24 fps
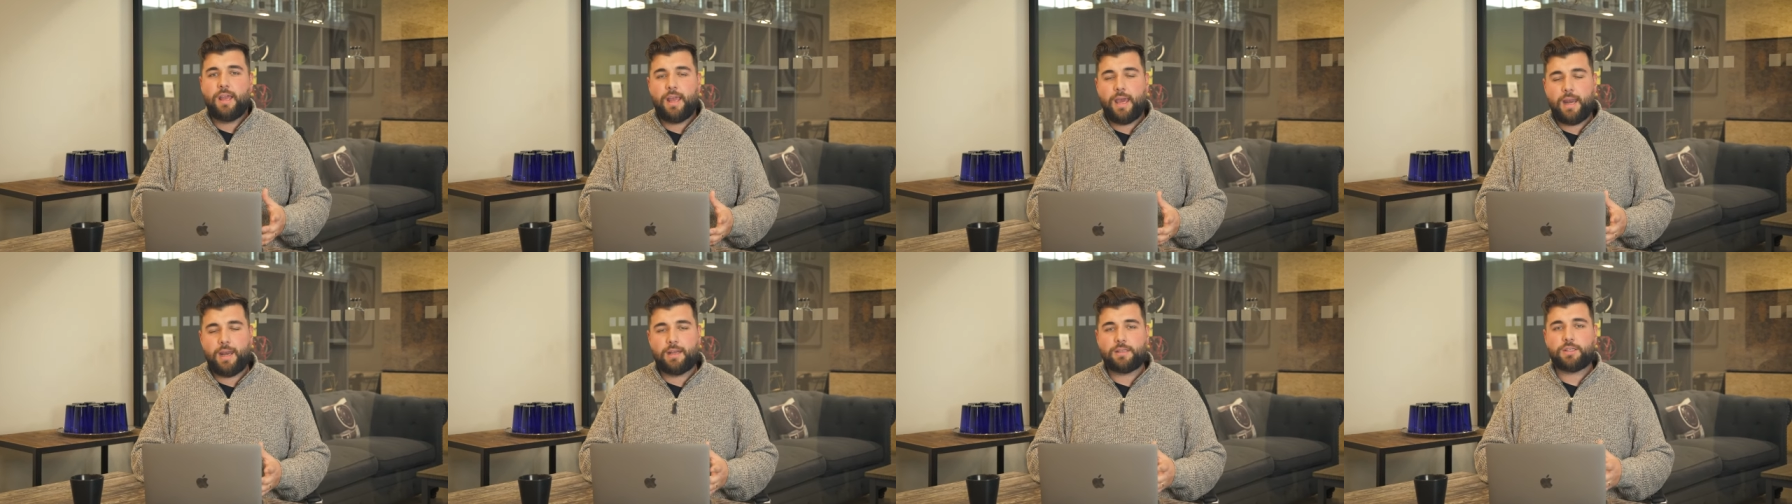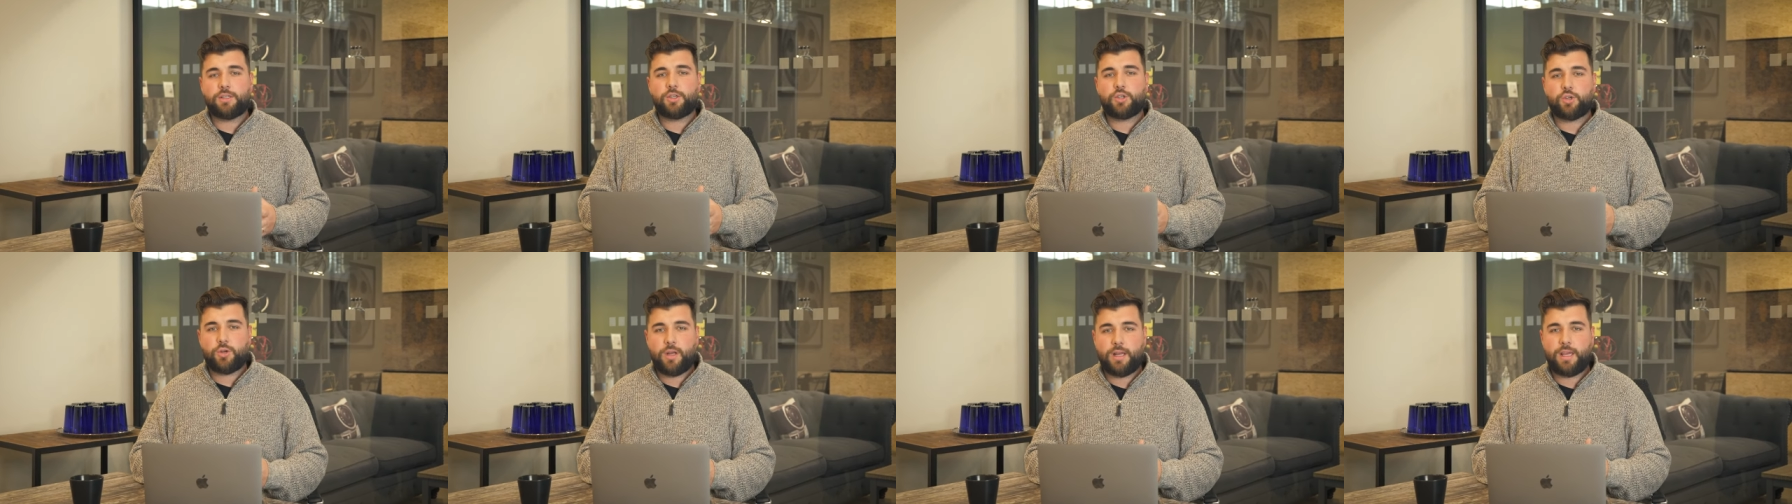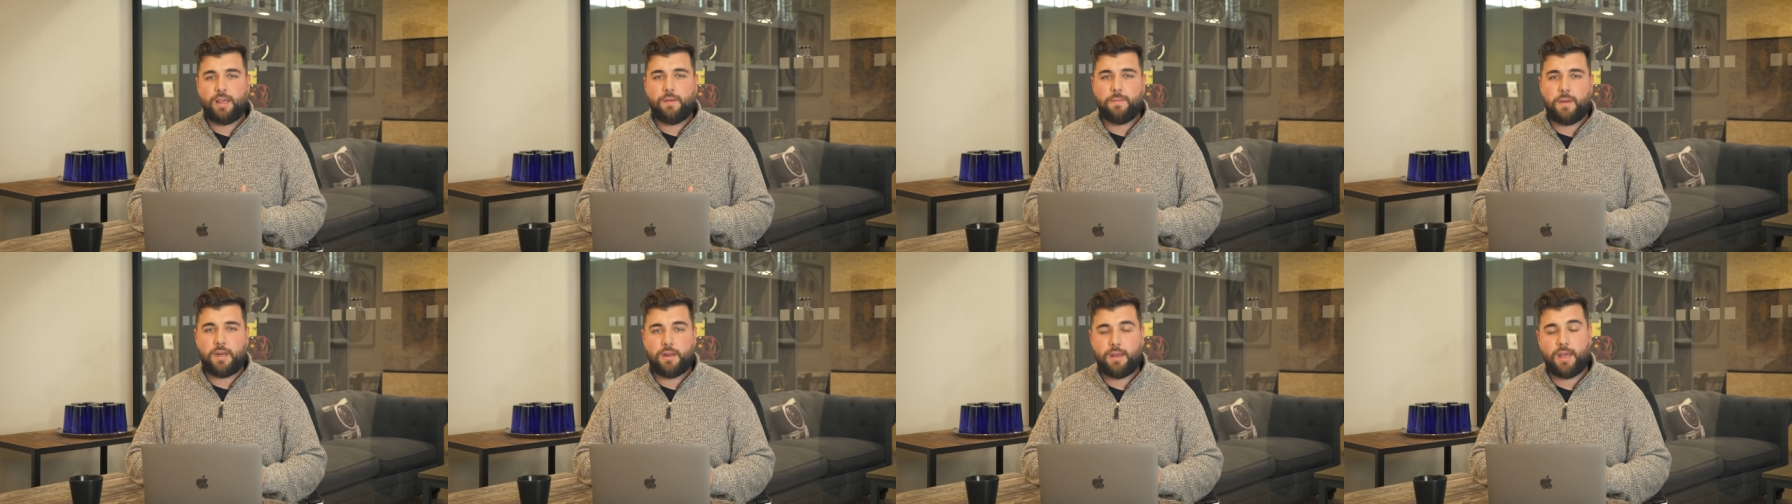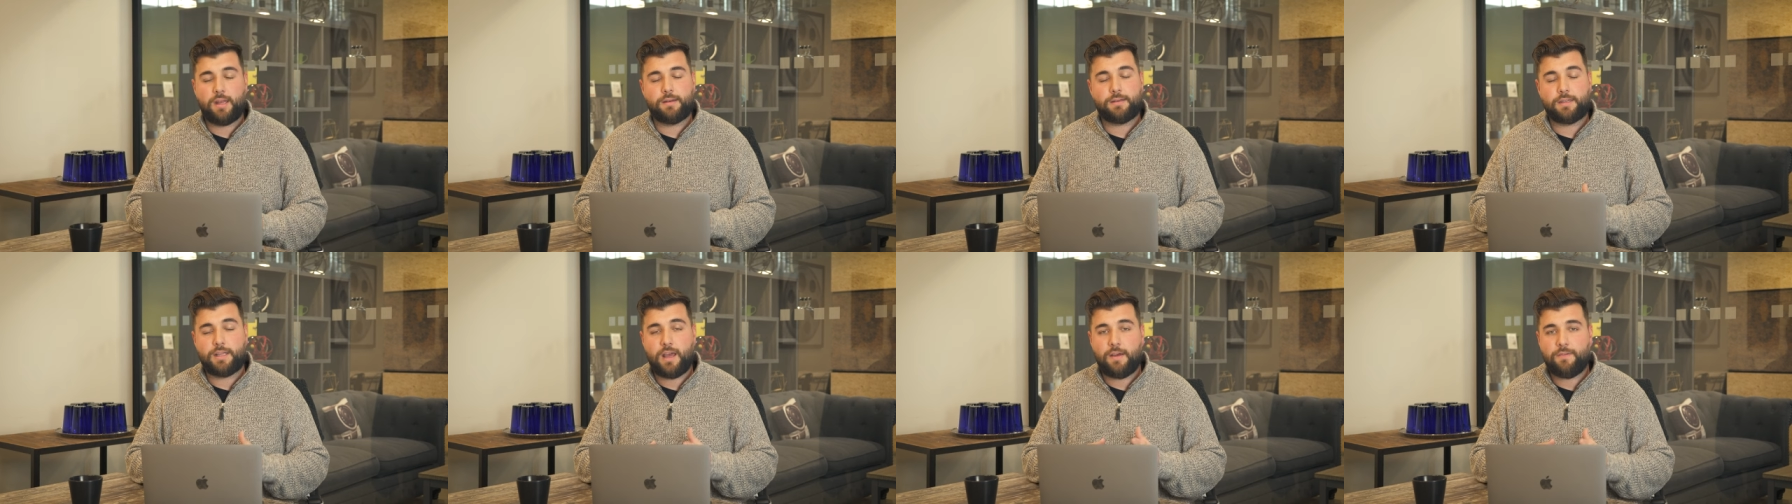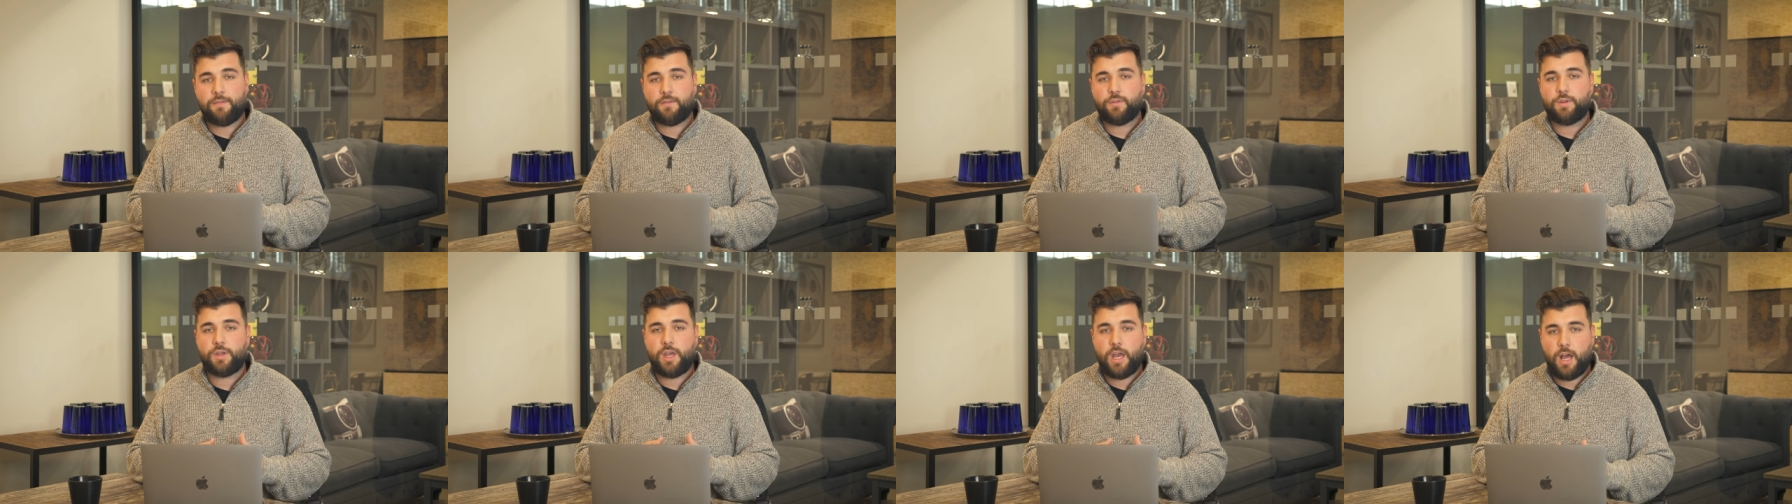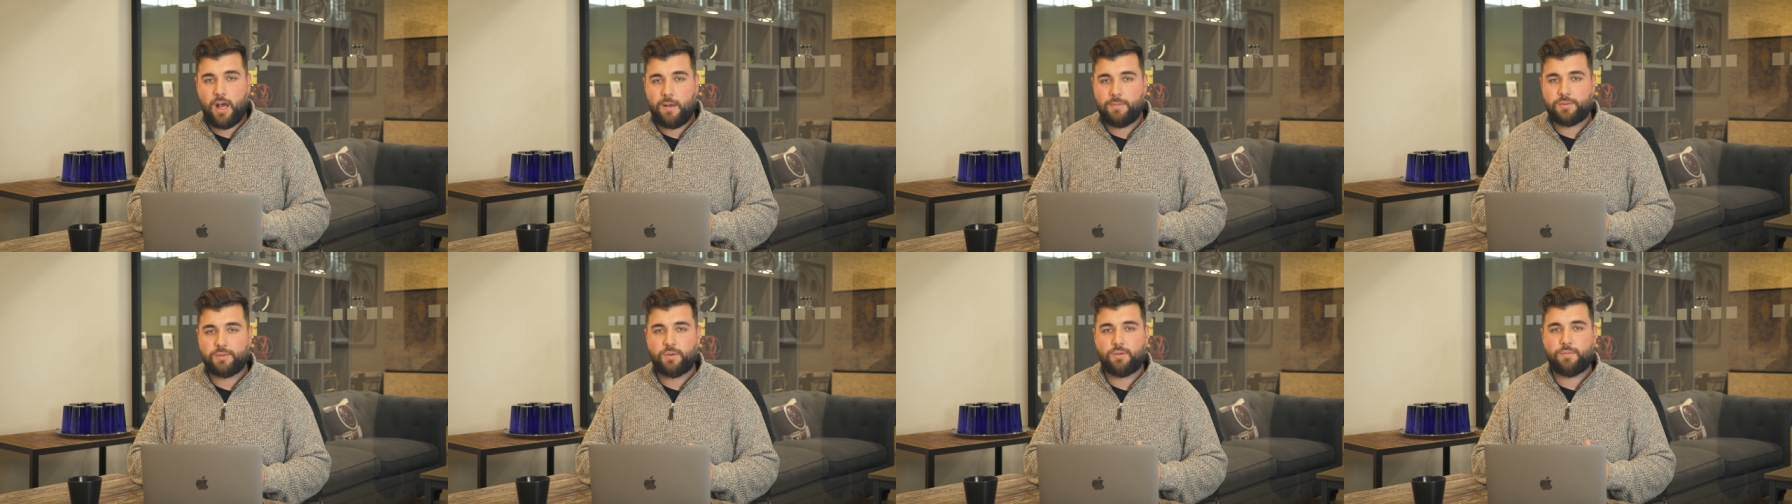It is a tricky medium. It definitely
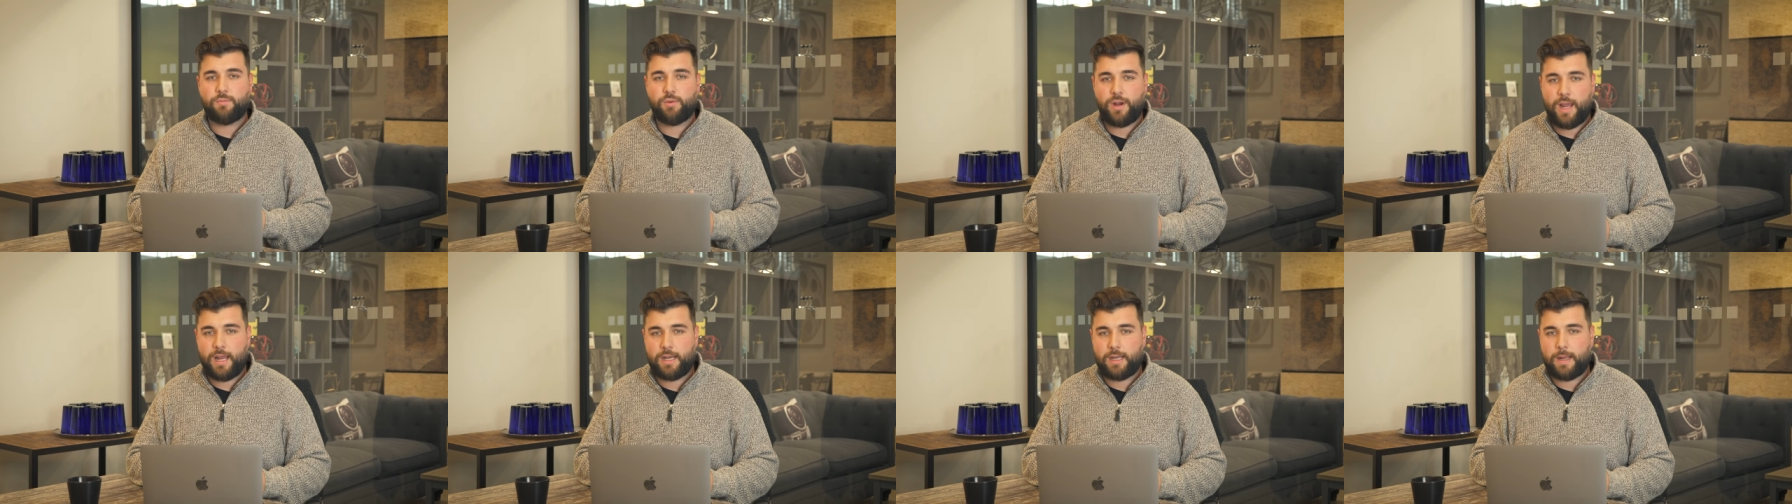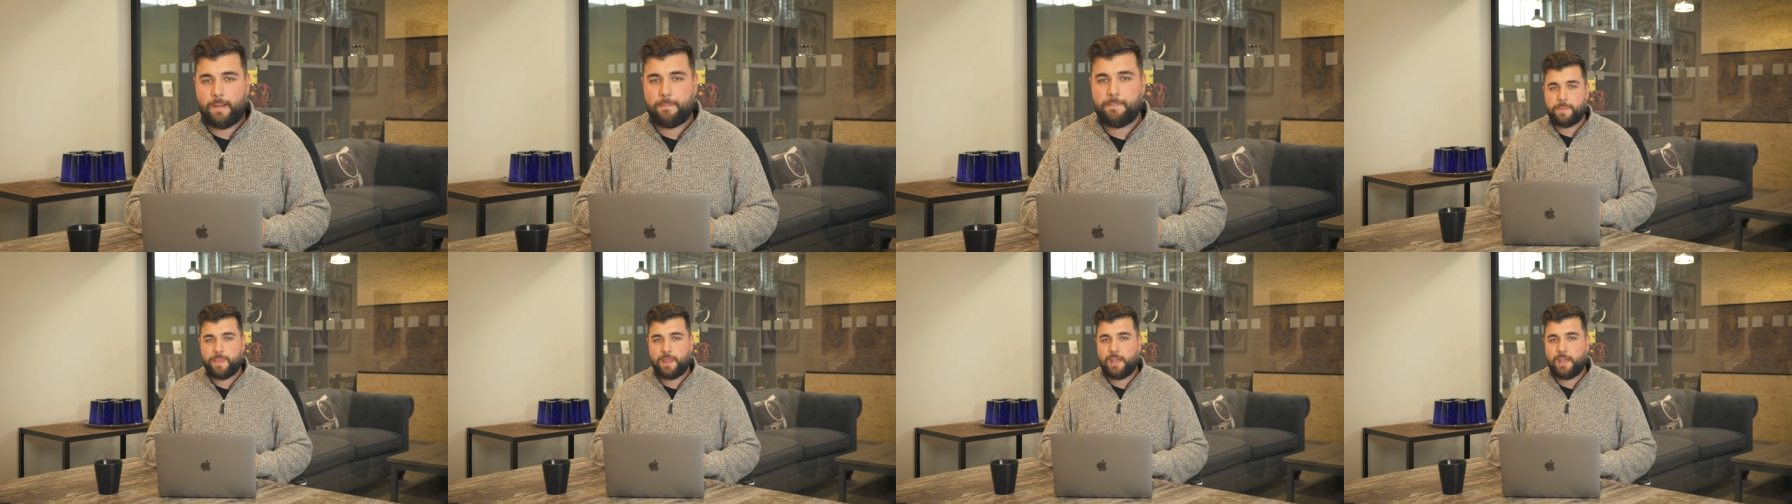helps with branding.